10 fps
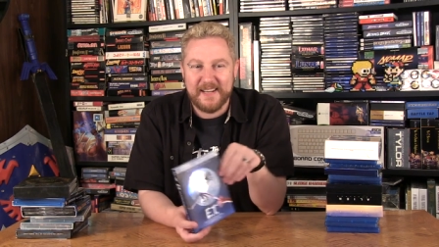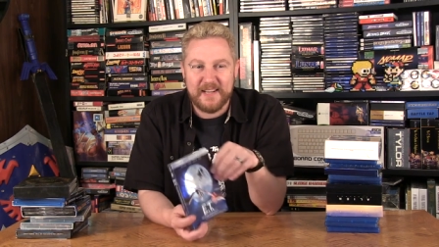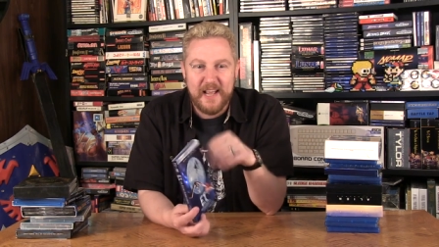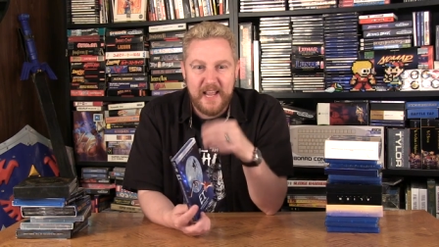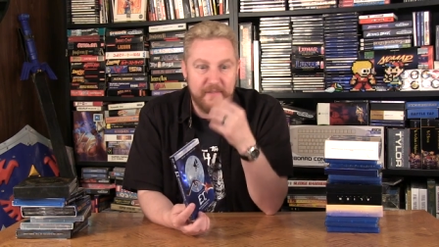
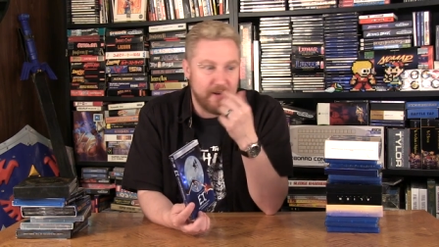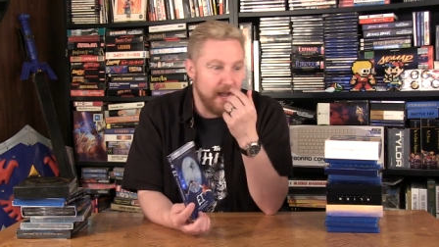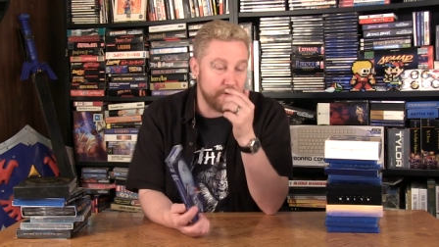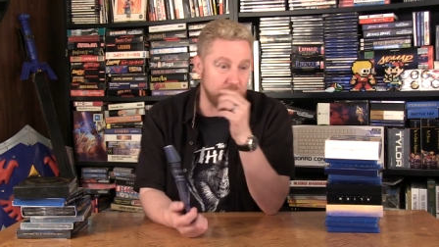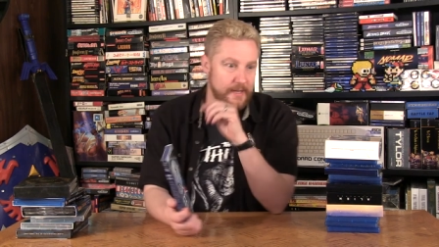and even
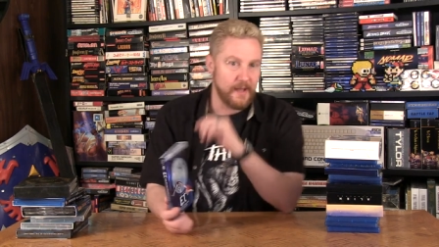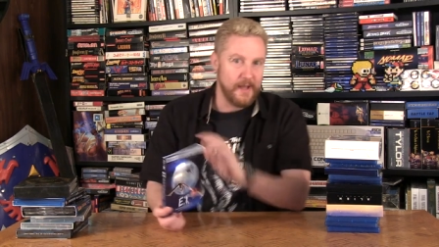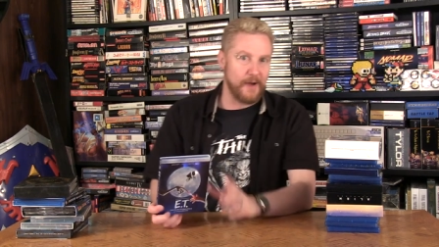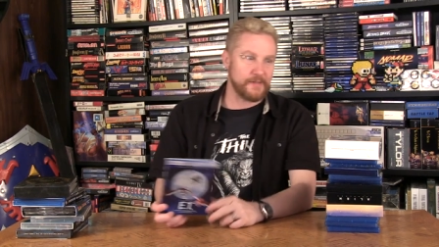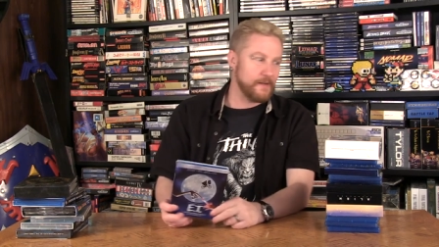I was like,
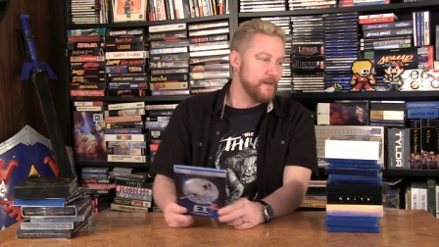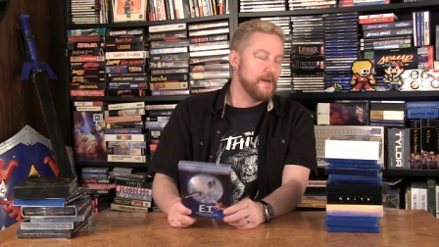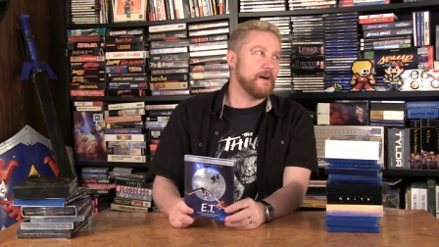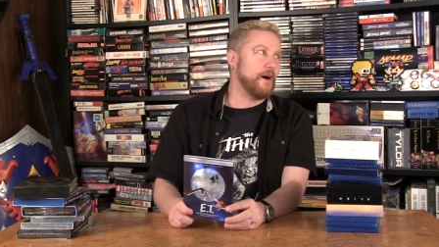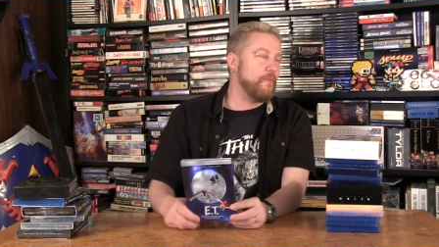I was like,
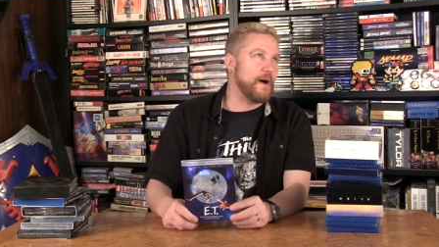oh